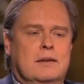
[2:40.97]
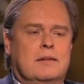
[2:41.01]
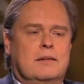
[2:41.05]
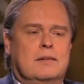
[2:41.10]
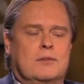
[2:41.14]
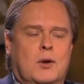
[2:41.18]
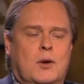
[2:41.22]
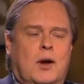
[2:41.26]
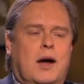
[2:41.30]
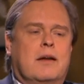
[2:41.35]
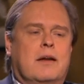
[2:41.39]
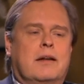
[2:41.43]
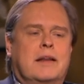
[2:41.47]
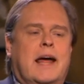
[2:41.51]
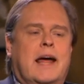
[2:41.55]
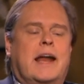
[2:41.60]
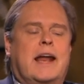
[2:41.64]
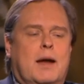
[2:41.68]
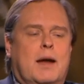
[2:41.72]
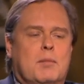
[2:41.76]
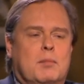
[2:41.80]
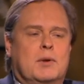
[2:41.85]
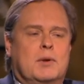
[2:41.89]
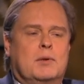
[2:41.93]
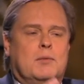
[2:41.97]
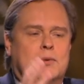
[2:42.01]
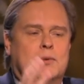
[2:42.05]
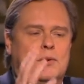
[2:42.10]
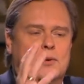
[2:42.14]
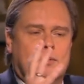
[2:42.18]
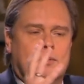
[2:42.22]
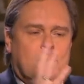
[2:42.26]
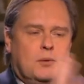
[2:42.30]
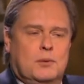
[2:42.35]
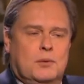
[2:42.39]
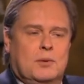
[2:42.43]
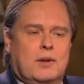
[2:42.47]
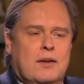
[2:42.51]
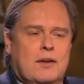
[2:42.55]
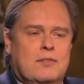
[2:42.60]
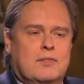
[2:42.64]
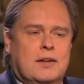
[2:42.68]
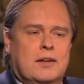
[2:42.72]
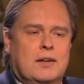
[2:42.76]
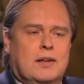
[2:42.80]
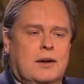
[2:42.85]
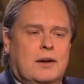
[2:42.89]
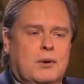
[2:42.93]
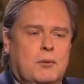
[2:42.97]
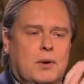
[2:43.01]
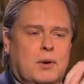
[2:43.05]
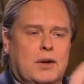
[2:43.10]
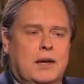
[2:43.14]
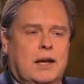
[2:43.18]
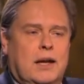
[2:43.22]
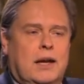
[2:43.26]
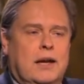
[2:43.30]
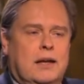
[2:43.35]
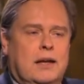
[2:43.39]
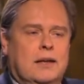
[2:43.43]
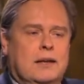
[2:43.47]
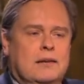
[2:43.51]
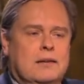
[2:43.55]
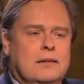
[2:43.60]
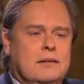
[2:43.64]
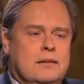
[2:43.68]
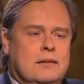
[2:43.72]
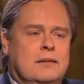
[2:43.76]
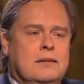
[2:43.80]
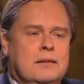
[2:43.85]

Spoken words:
So how did that happen? You left it there one day and.